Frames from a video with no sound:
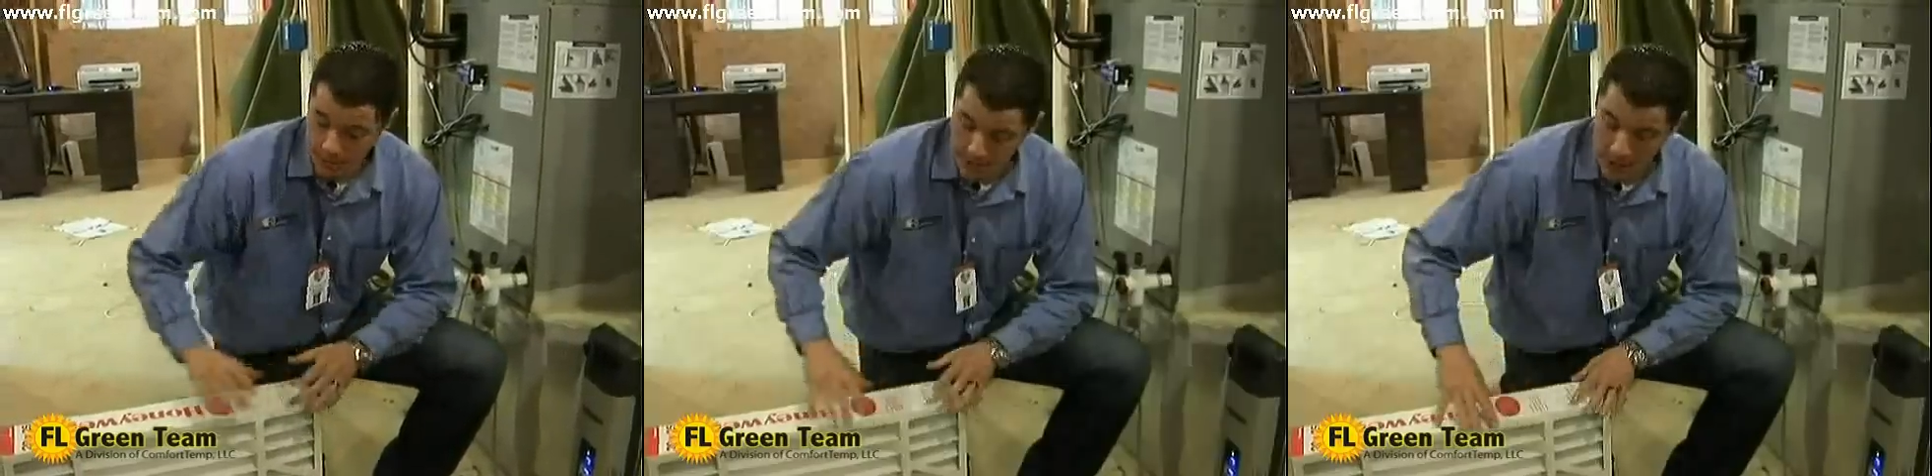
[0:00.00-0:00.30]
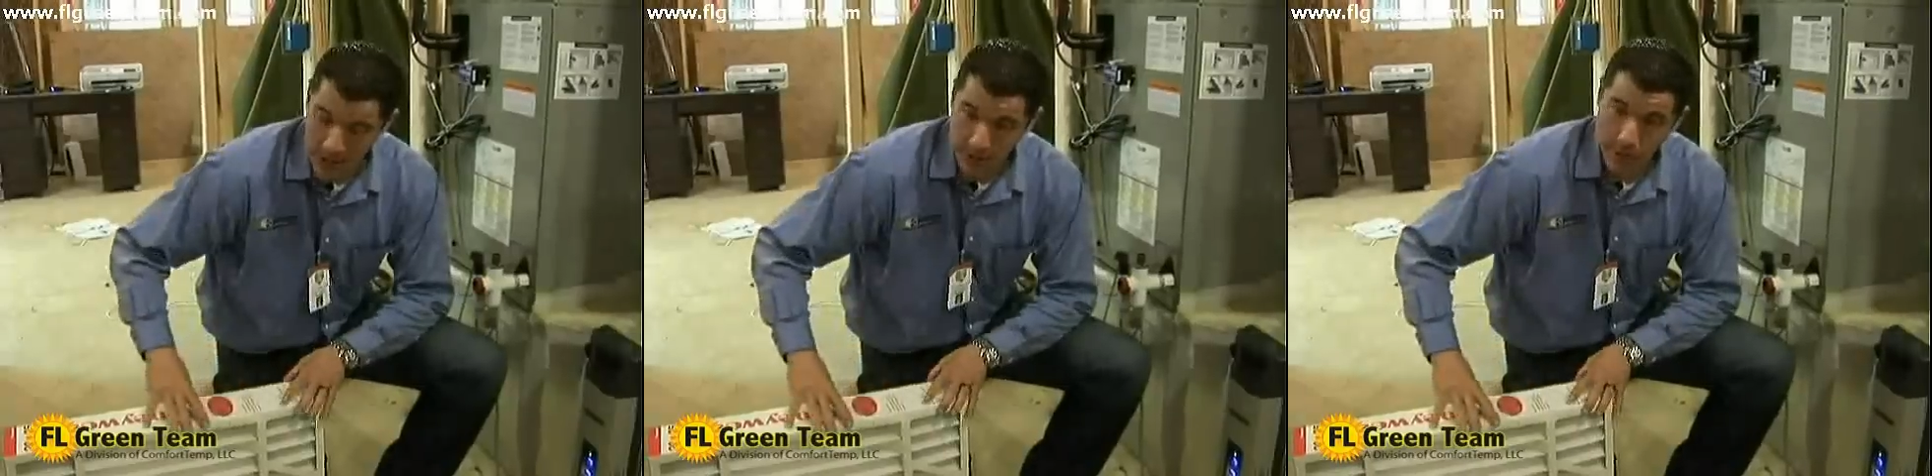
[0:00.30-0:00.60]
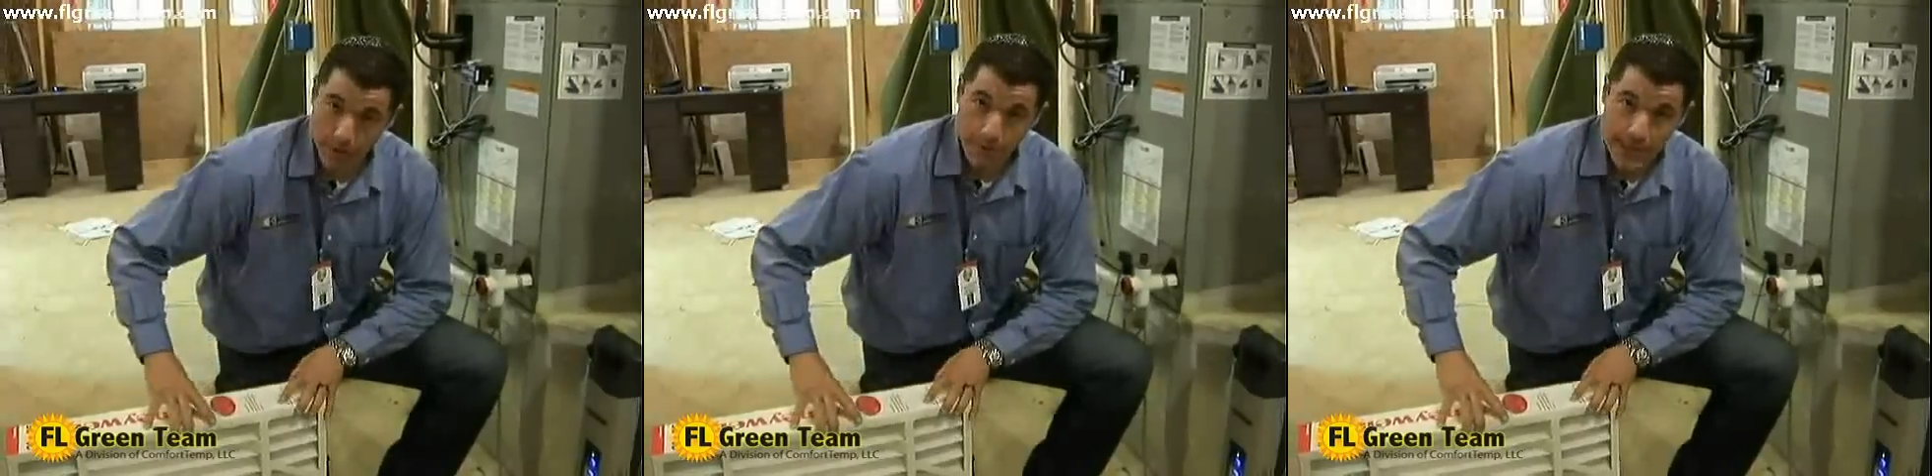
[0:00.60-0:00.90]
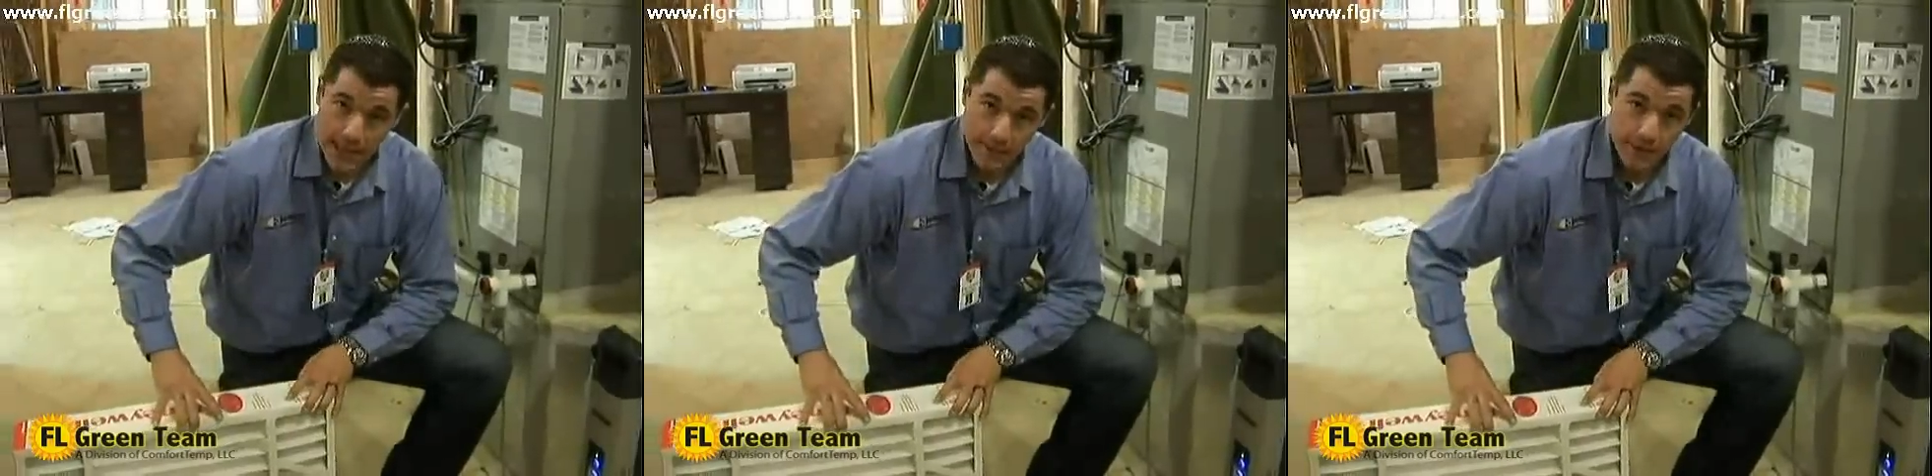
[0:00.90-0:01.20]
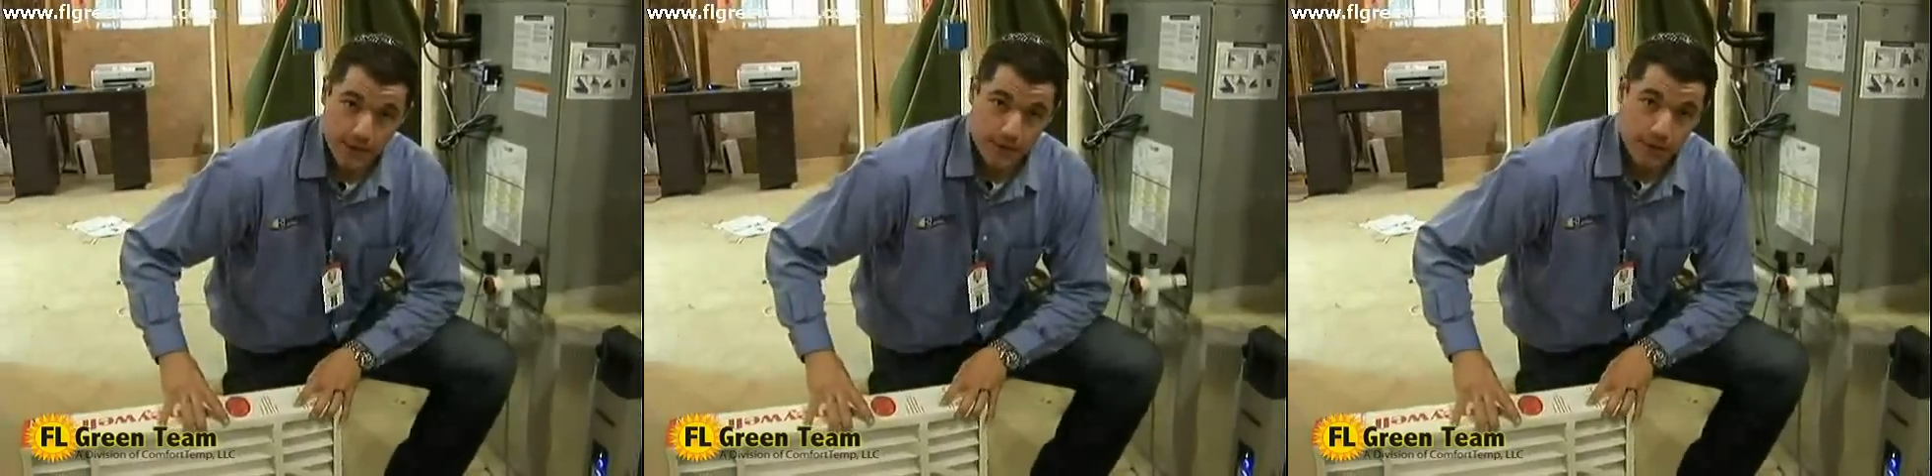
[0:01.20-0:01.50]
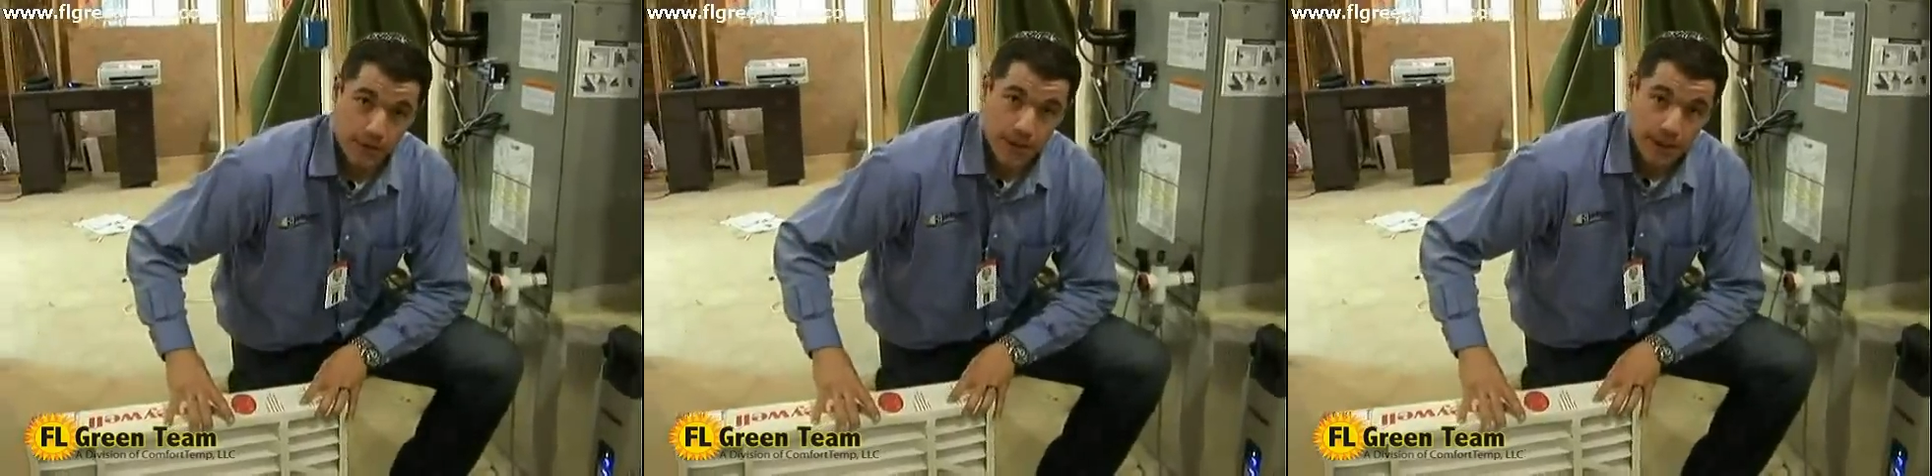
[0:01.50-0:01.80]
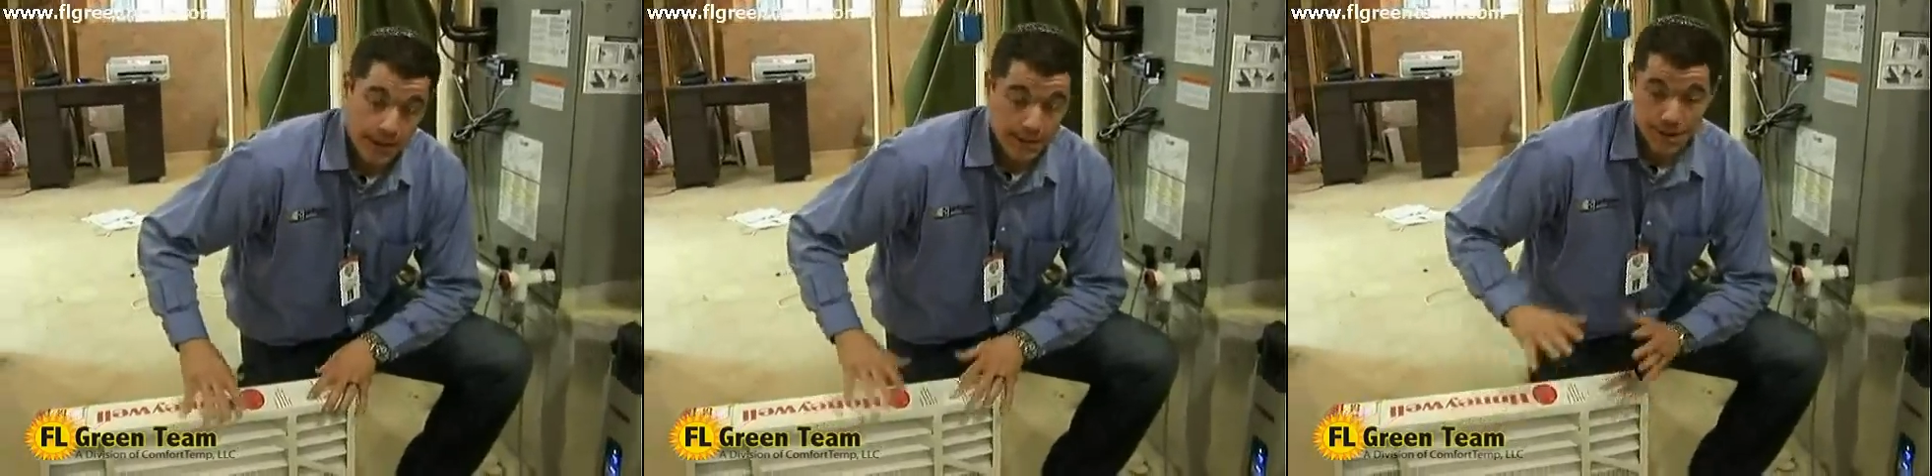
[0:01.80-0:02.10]
but the Honeywell media filter
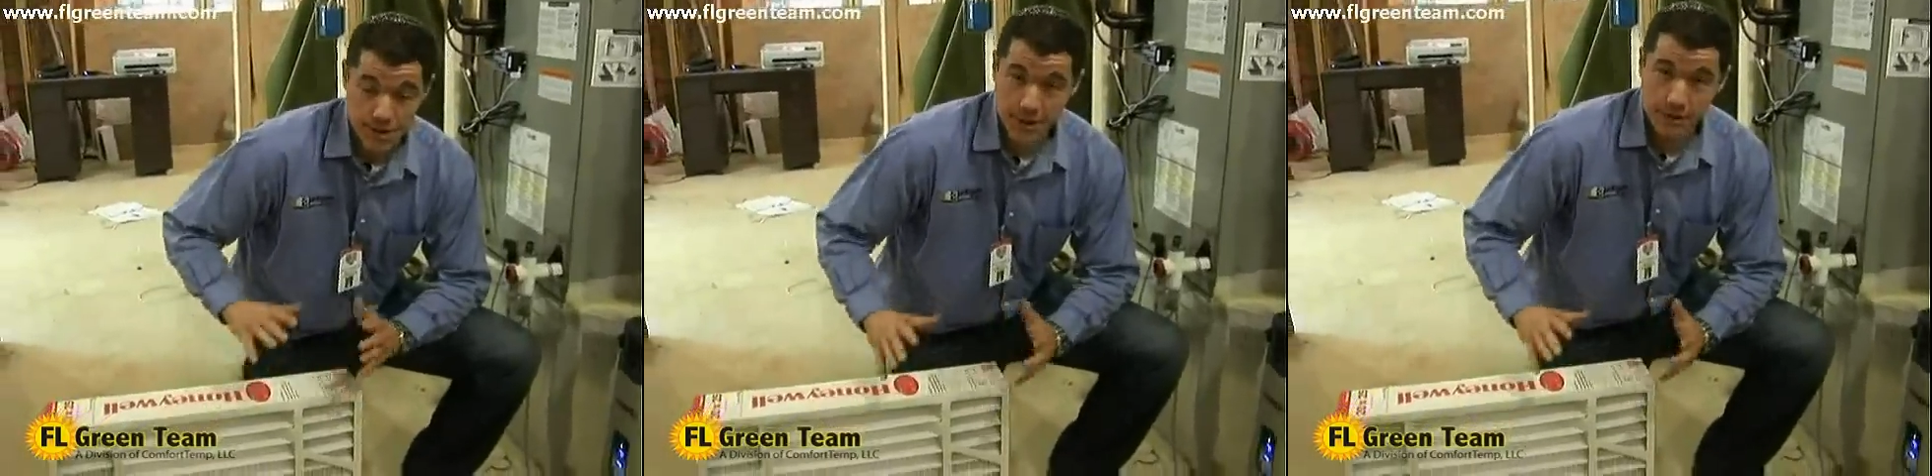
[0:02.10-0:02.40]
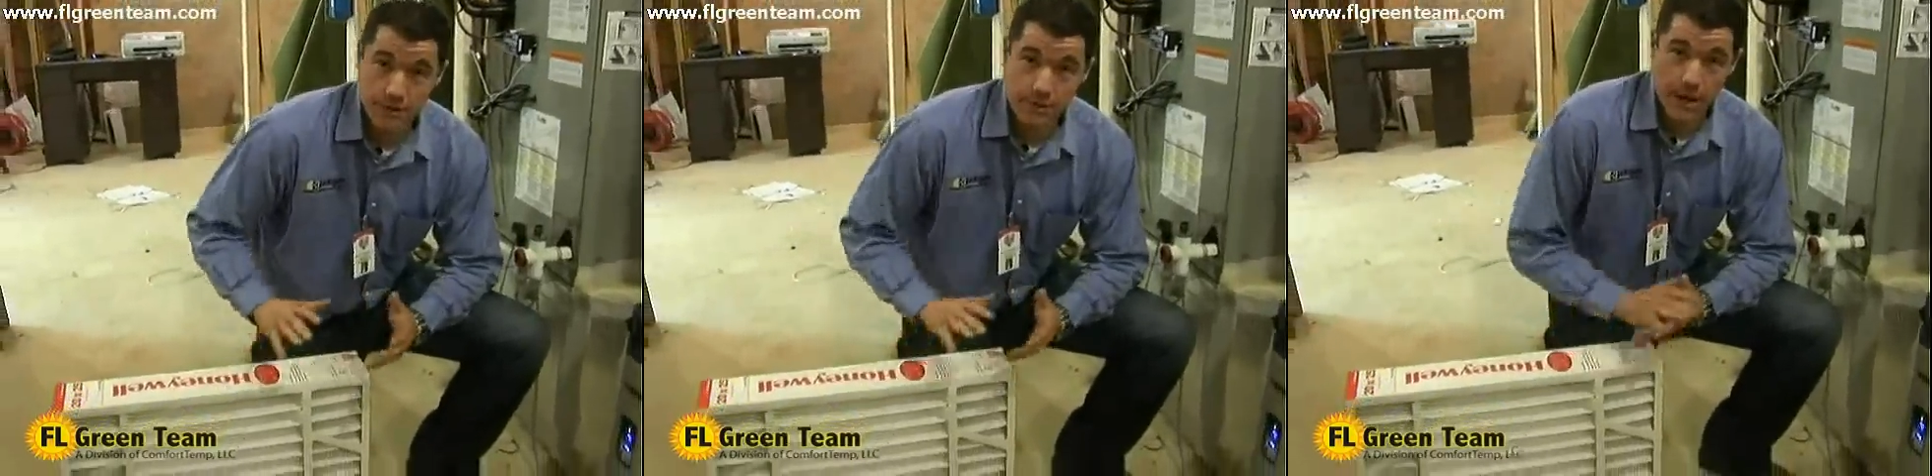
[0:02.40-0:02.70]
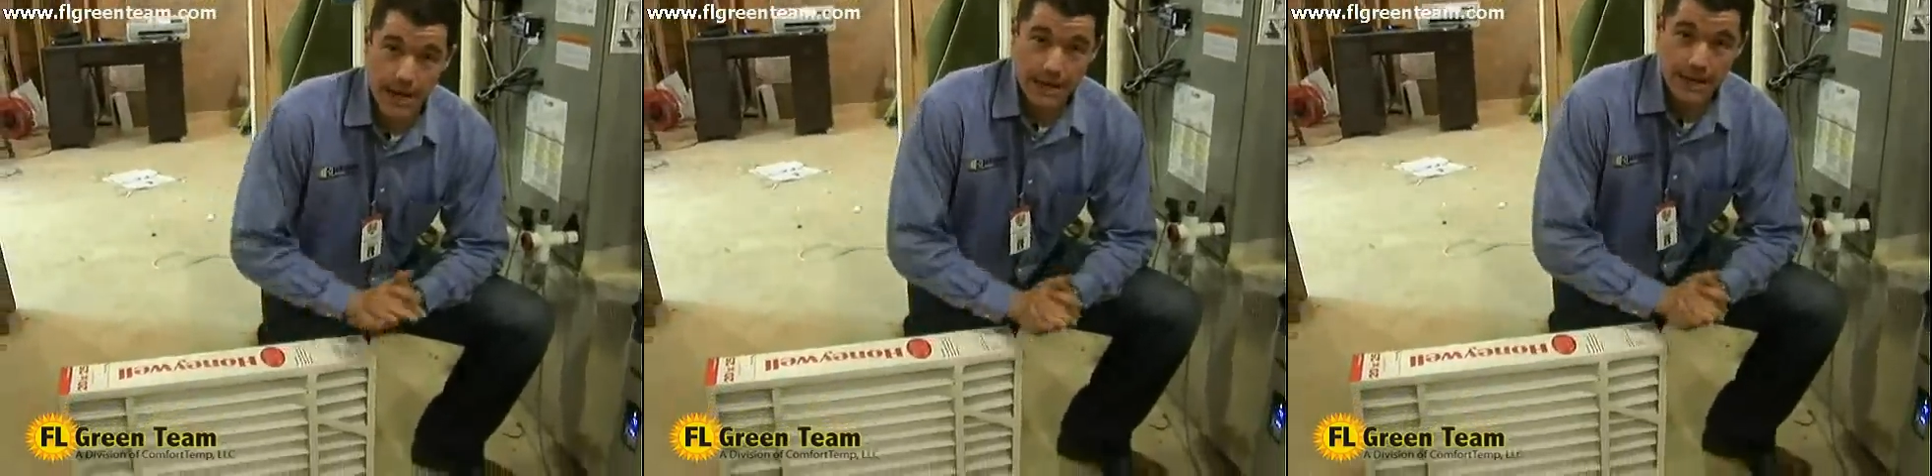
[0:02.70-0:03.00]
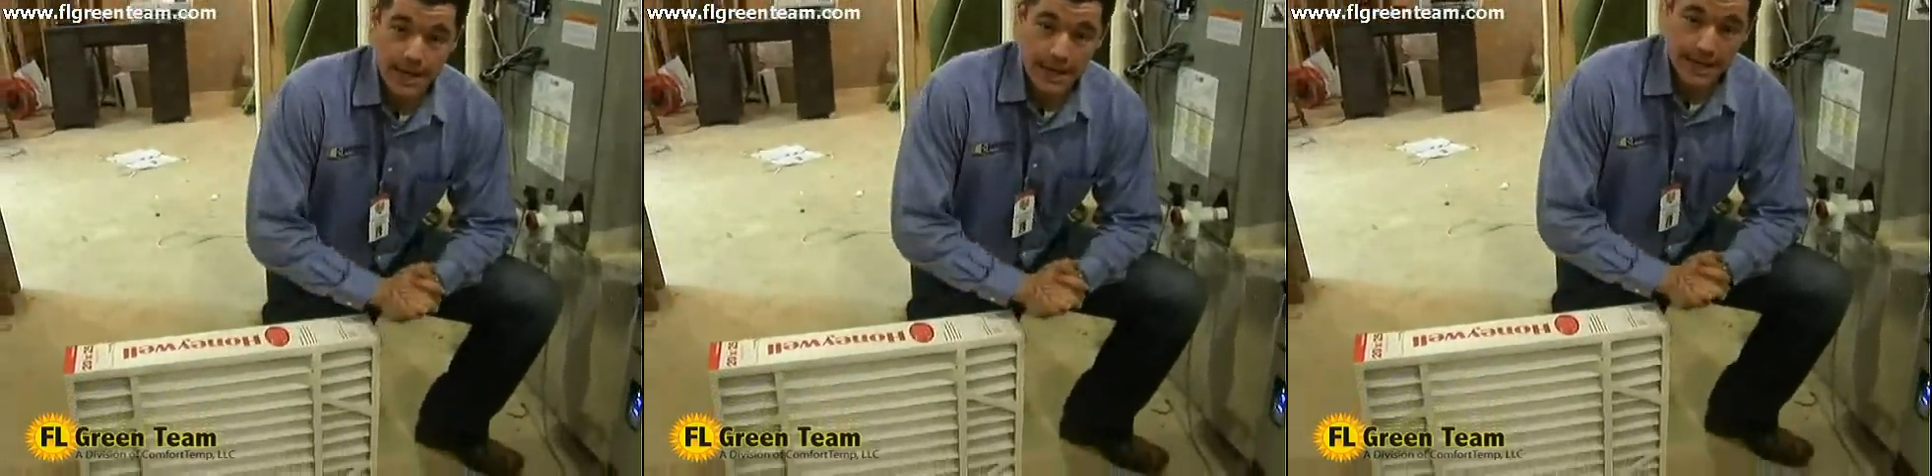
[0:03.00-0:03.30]
is still great.